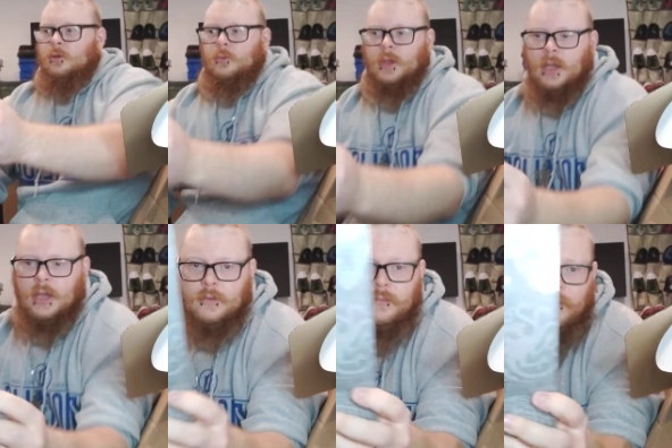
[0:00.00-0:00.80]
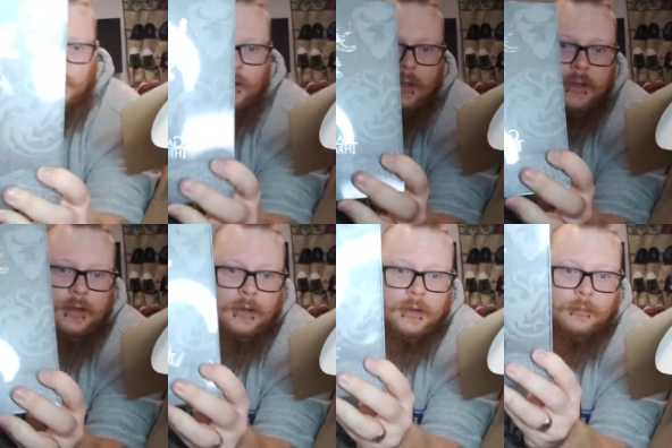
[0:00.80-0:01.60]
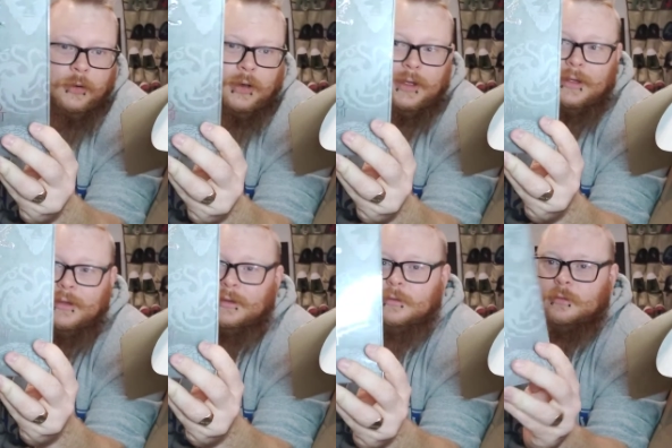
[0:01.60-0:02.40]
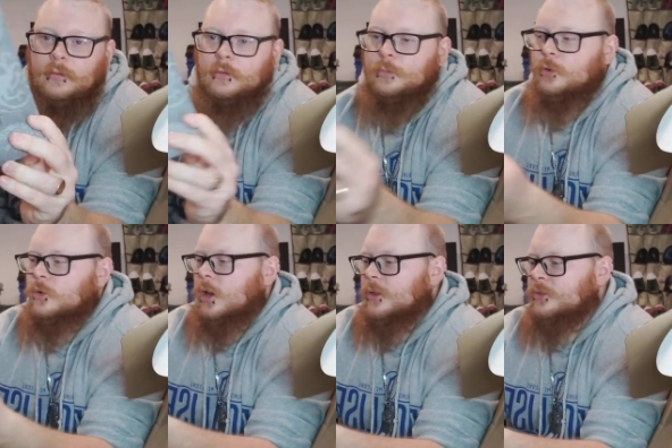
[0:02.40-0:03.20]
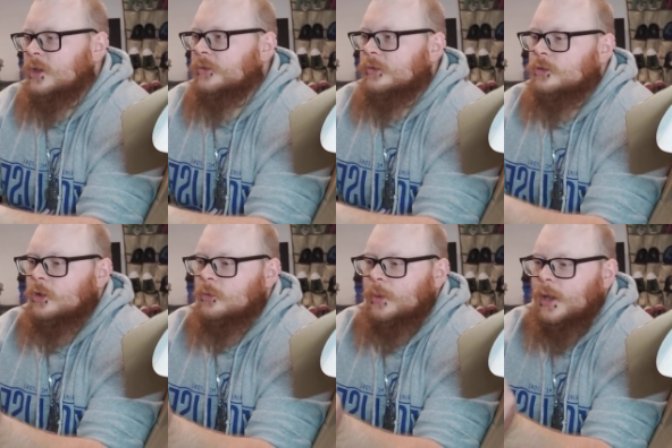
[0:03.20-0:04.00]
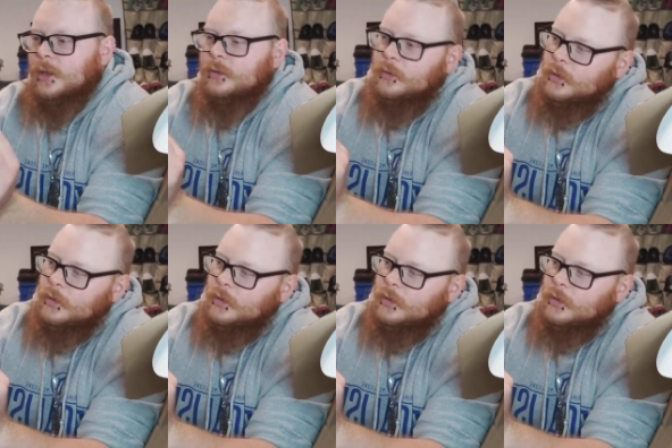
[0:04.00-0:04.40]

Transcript: We have booklet, or a book. I think it's a notepad.